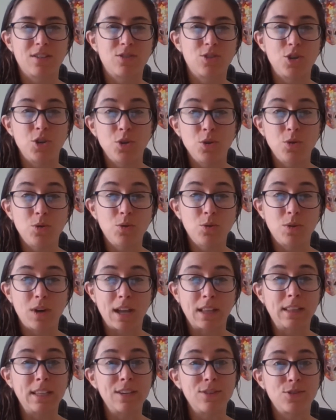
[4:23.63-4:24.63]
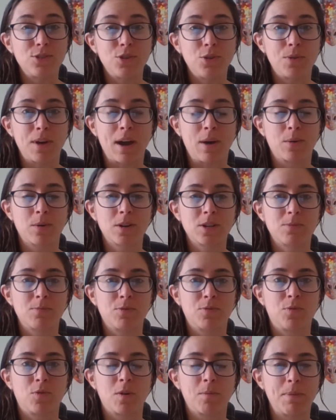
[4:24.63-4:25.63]
two at least two hours
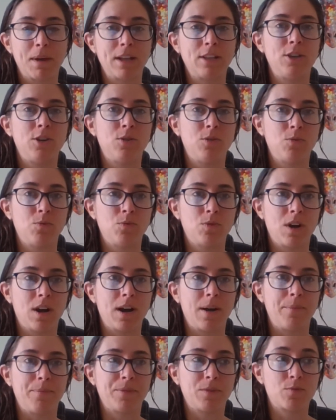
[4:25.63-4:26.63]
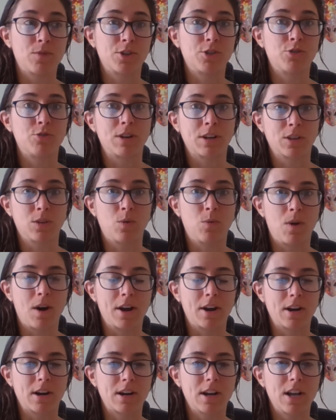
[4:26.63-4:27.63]
before bed you um, restrict the
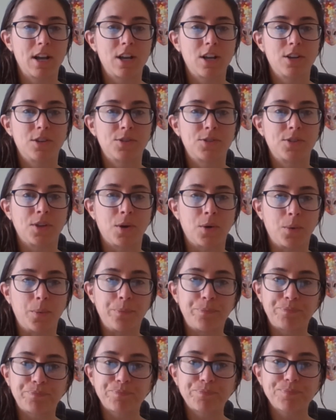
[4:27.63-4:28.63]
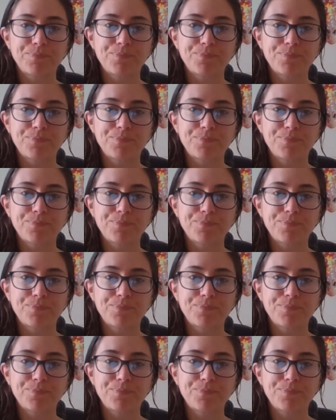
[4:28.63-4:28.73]
water so,